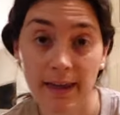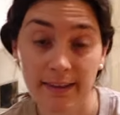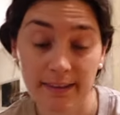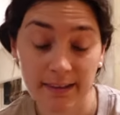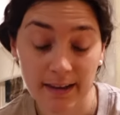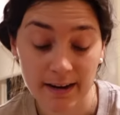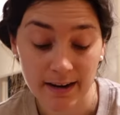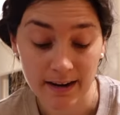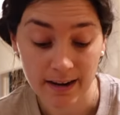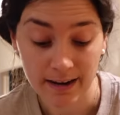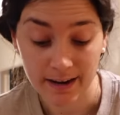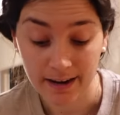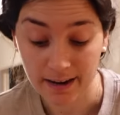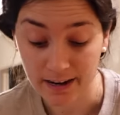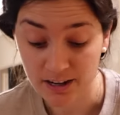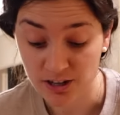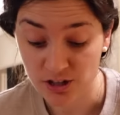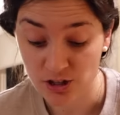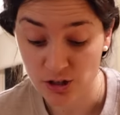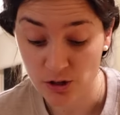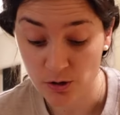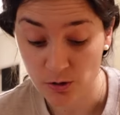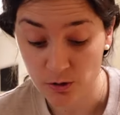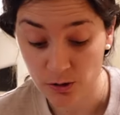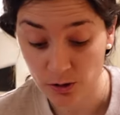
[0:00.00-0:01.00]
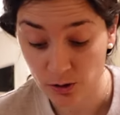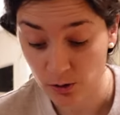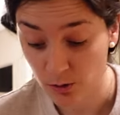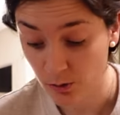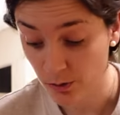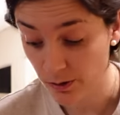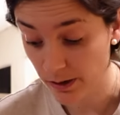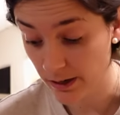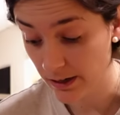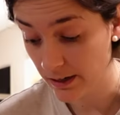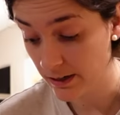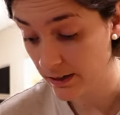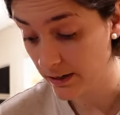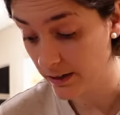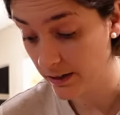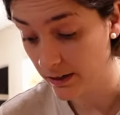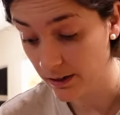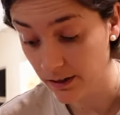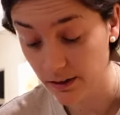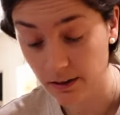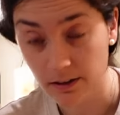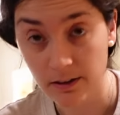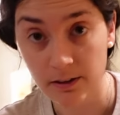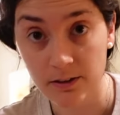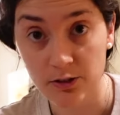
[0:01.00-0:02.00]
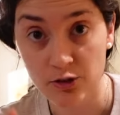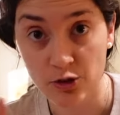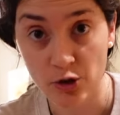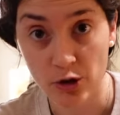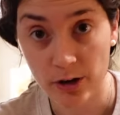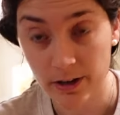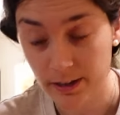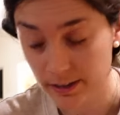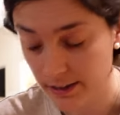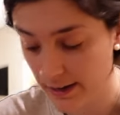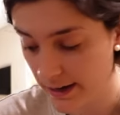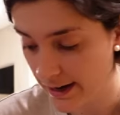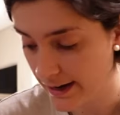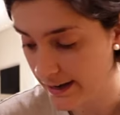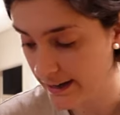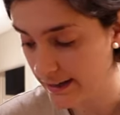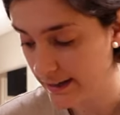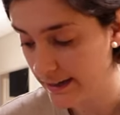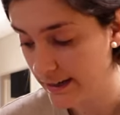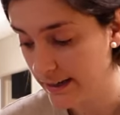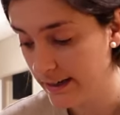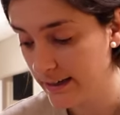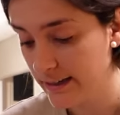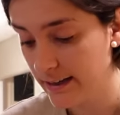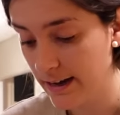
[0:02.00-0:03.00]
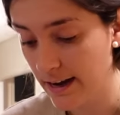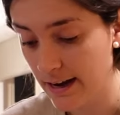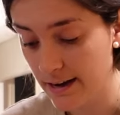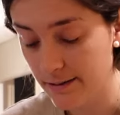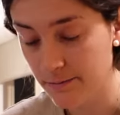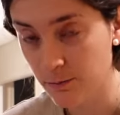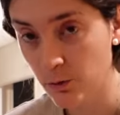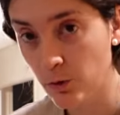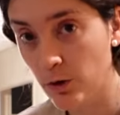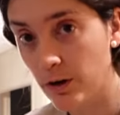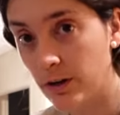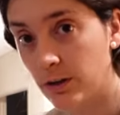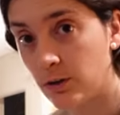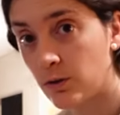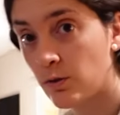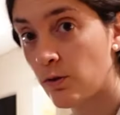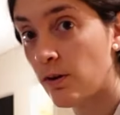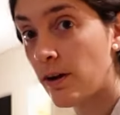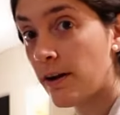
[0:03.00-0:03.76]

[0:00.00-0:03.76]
And then, like I showed you in the drawing that I did, I'm going to